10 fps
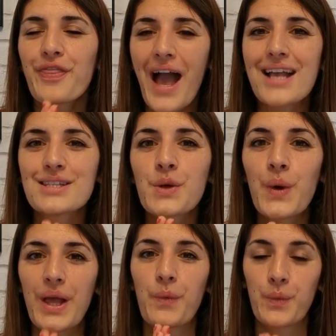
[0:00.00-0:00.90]
that is a
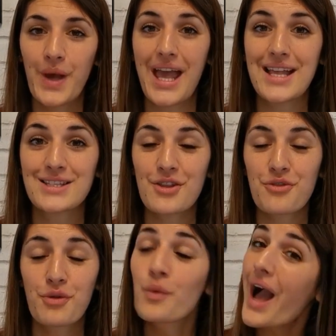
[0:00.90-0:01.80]
quick whiz
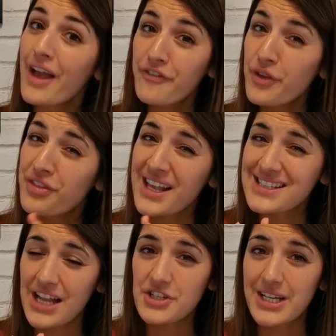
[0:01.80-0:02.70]
through quite a few
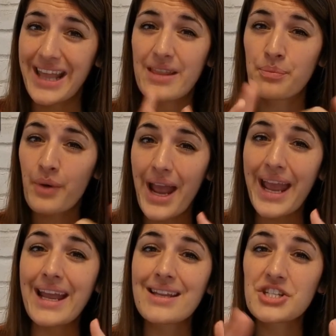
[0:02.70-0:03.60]
things actually. The
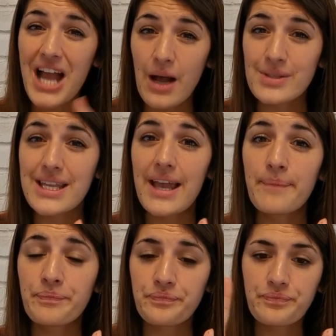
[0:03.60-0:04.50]
brain,
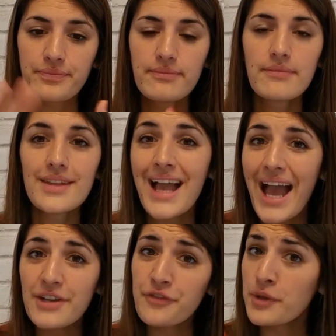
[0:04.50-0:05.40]
shouting,
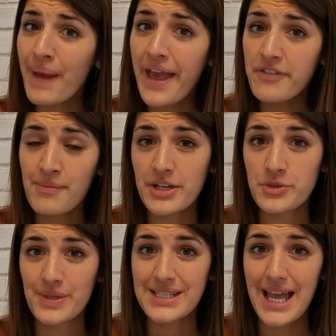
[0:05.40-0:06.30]
and a few behaviour
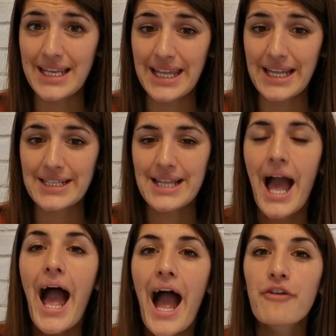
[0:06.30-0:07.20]
management techniques.
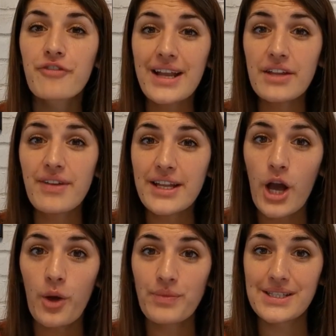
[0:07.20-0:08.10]
I really, really
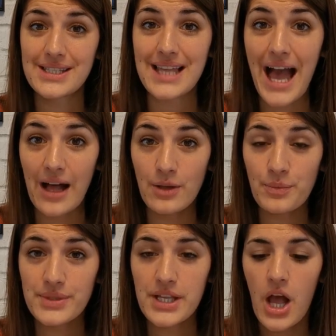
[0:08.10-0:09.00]
hope this has
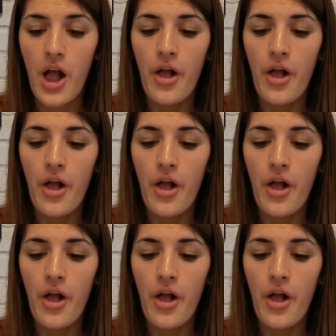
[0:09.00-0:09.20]
helped.